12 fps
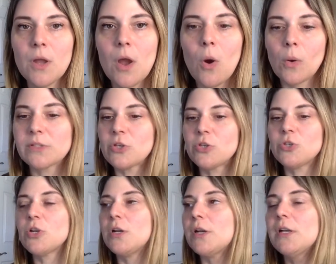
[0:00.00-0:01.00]
or
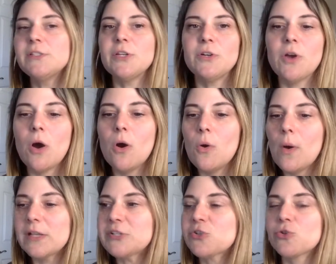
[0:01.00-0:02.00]
to go
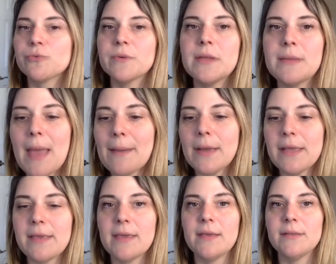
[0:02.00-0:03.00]
scream at my
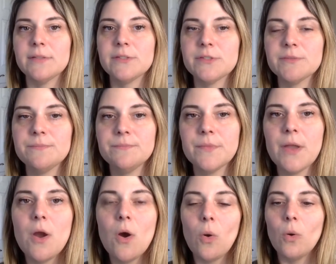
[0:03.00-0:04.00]
kids,
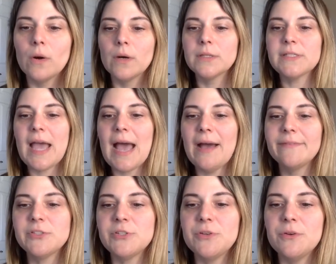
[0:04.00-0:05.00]
or to
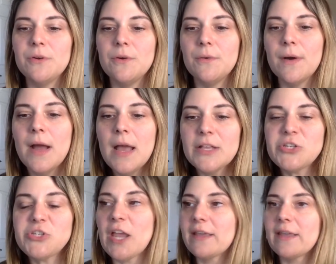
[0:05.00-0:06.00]
have to
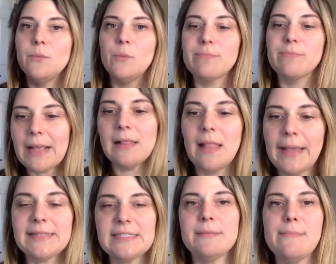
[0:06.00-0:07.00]
check in with my
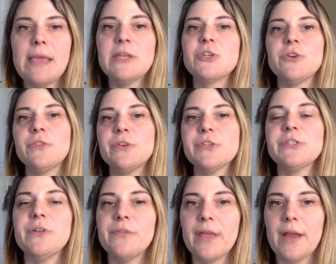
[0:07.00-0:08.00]
clients to make sure they're
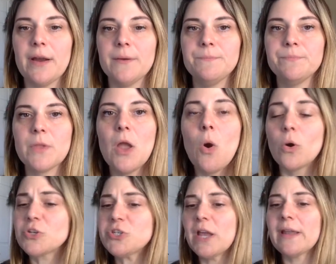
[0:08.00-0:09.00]
still there, or
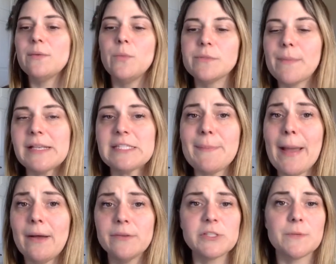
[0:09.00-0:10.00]
check in with my
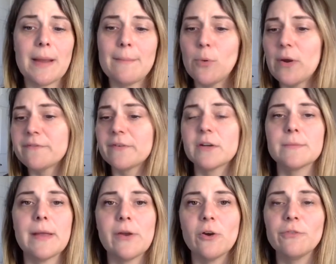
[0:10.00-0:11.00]
spouse or my boyfriend or
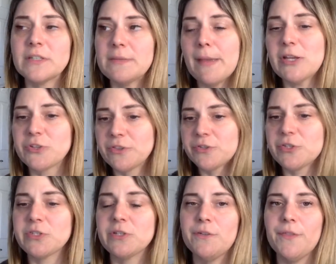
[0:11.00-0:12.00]
my girlfriend to make sure they're
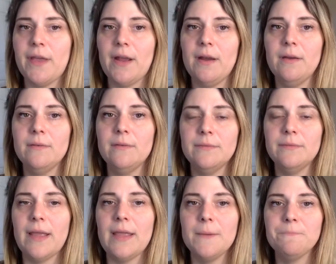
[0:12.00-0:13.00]
still there,
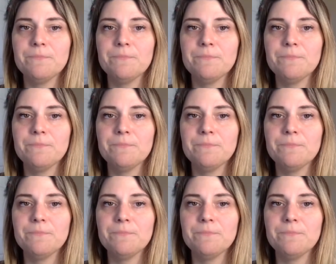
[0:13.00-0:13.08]
right?